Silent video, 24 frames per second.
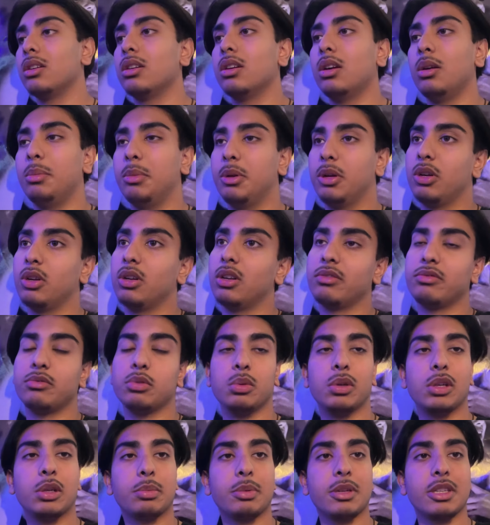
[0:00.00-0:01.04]
I'm not gonna have to
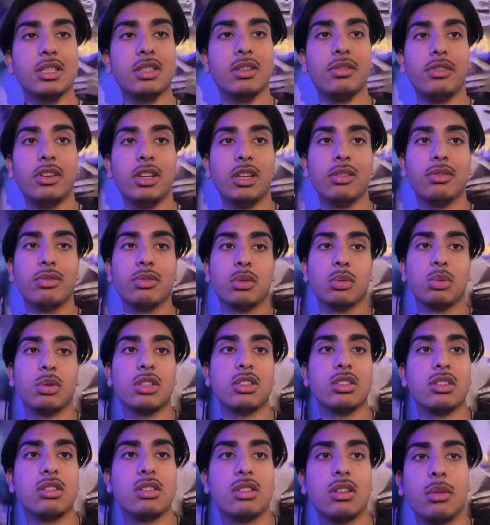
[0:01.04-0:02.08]
wake up at 7 a.m. for the rest
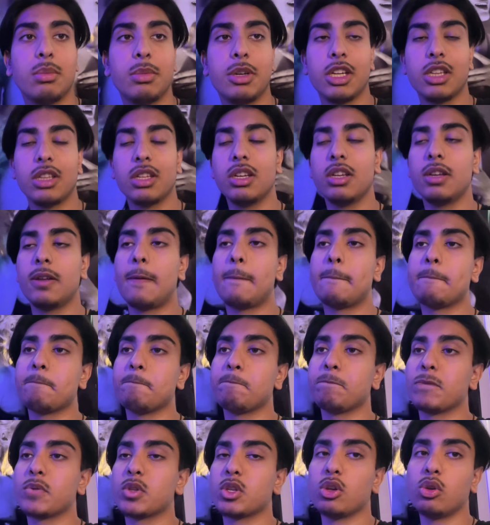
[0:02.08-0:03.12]
of the summer, I think.
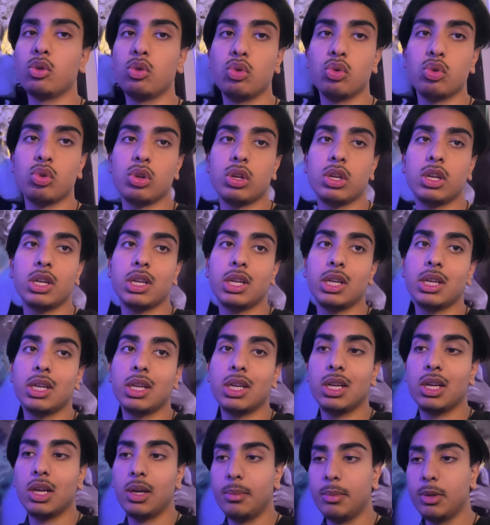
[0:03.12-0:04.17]
So,
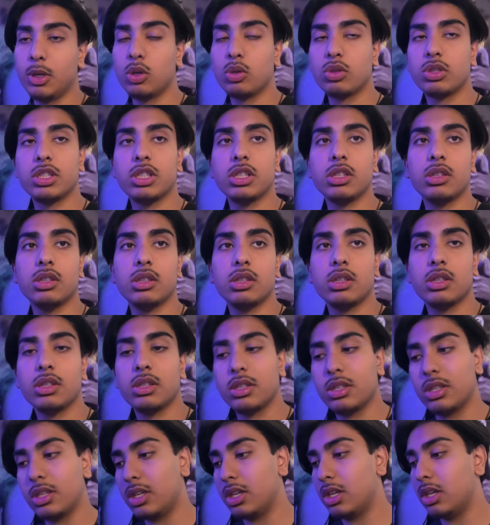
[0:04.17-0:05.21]
I'm gonna go chill,
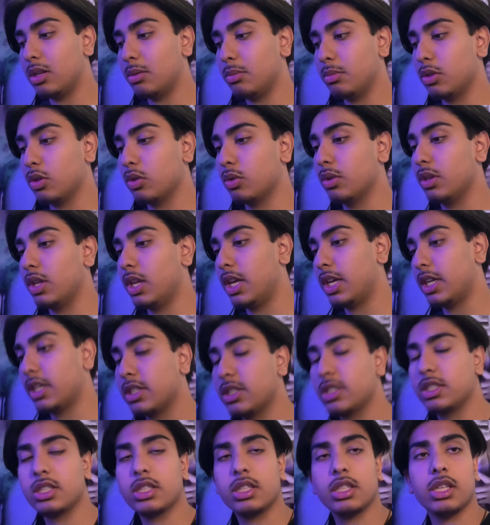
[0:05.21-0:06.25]
I'm gonna go
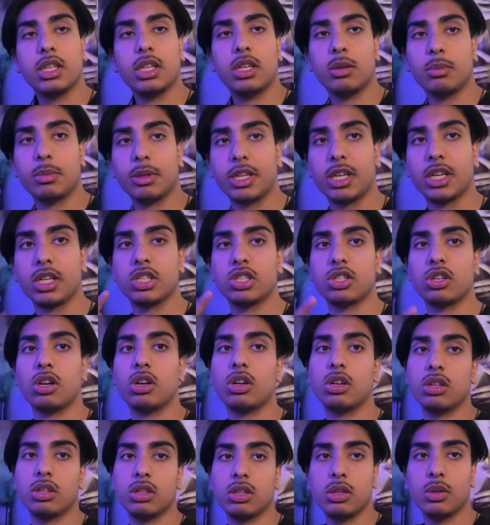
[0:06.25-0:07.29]
relax, and I'm gonna catch y'all
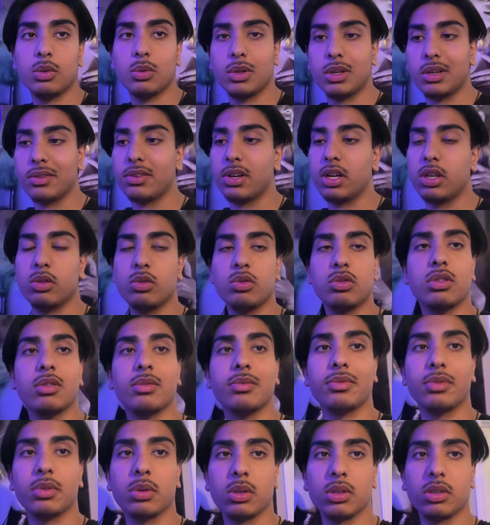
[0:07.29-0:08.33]
whenever I do something
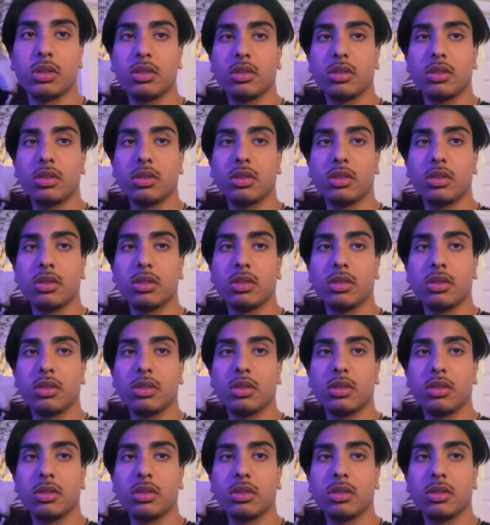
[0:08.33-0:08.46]
for real.